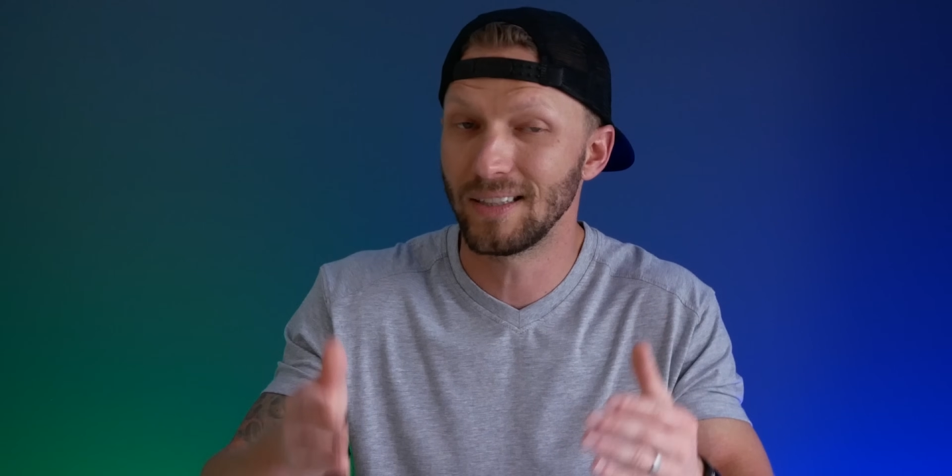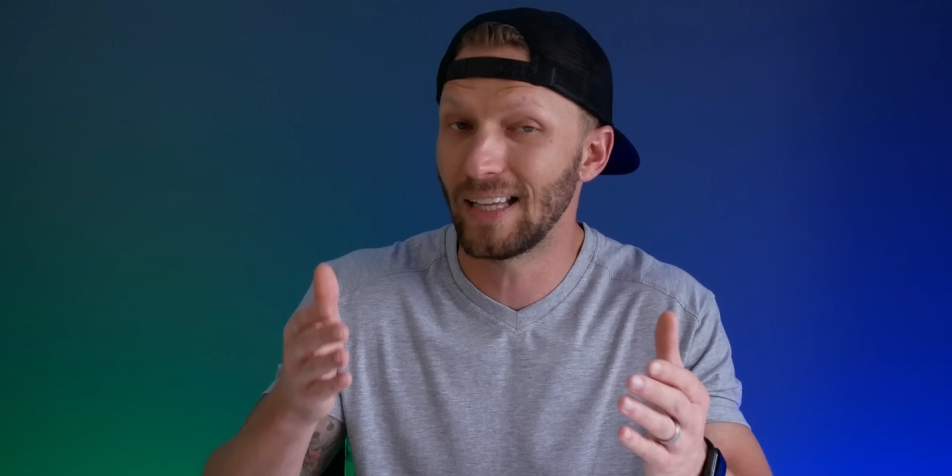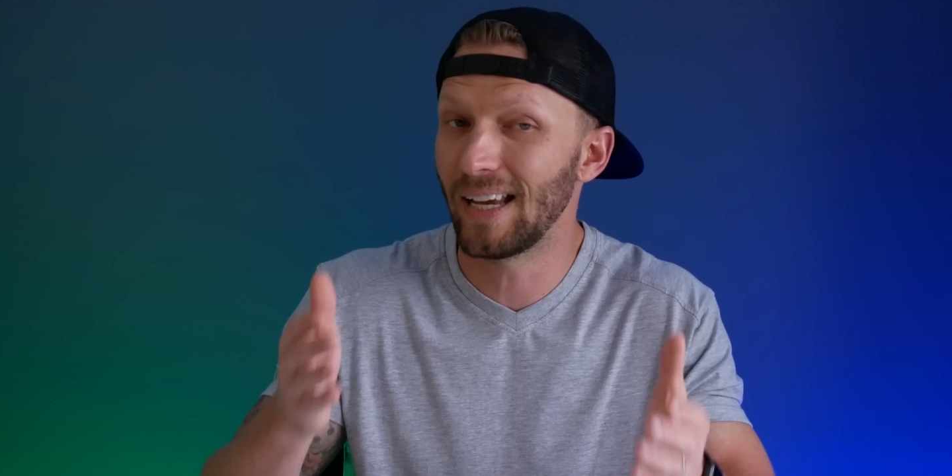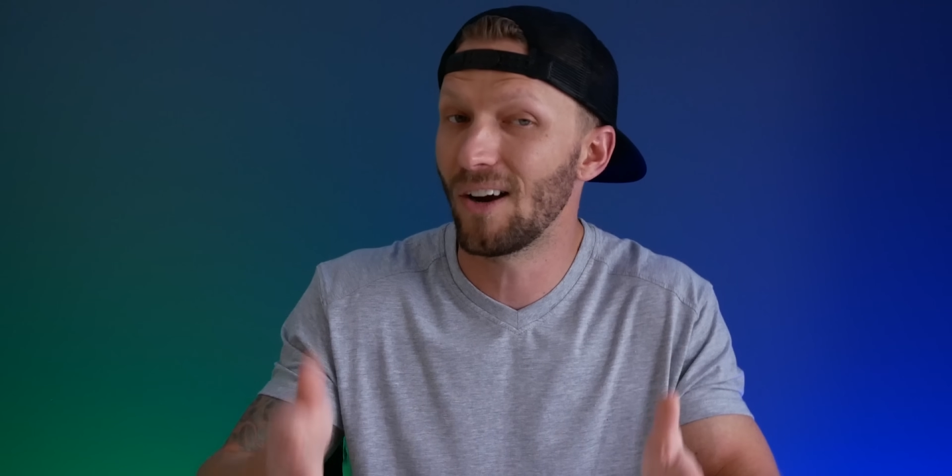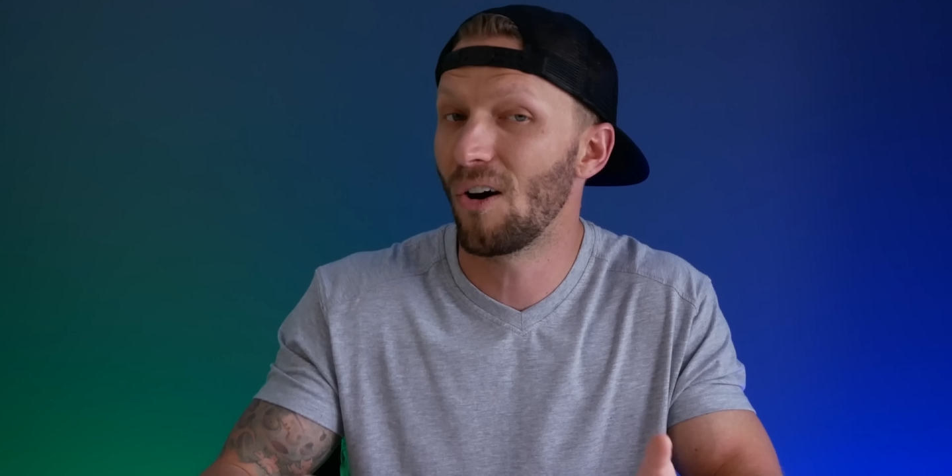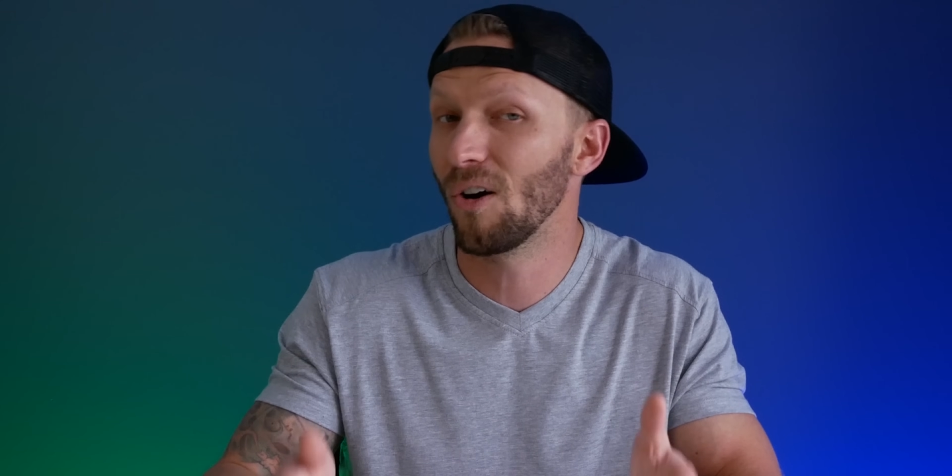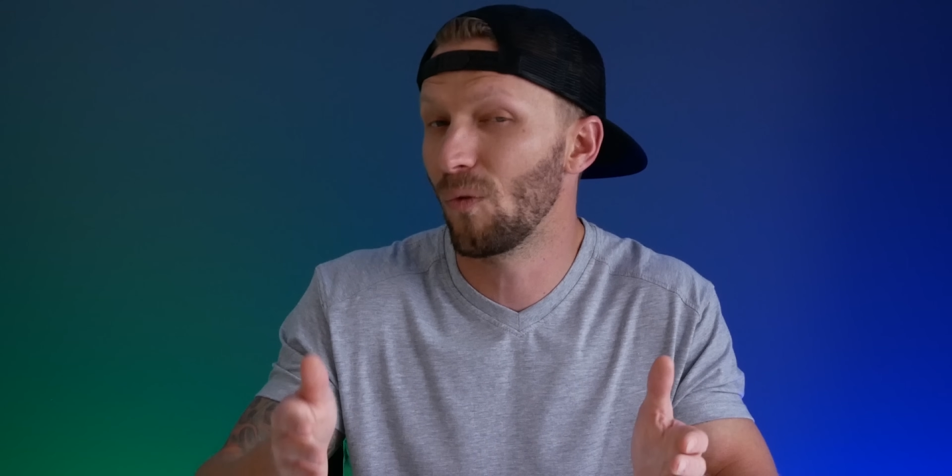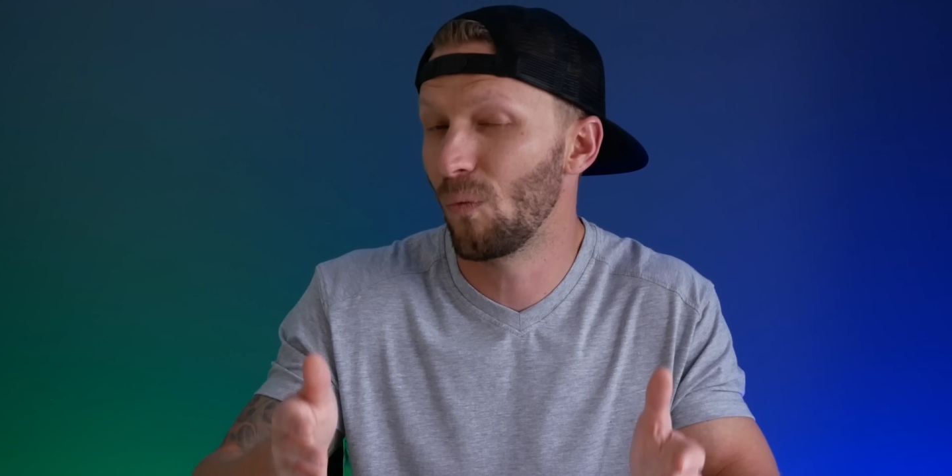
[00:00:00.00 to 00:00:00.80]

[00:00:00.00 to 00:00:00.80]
that they are